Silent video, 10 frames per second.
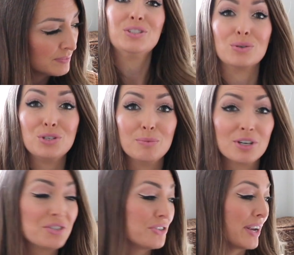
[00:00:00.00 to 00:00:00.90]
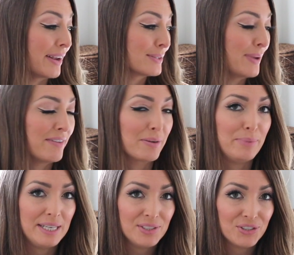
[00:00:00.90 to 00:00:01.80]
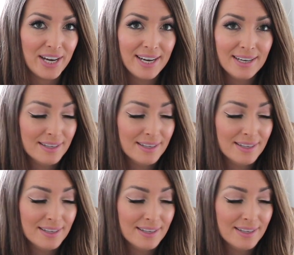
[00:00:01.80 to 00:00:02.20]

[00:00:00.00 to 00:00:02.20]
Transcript: So 2 more strings. We have our B string.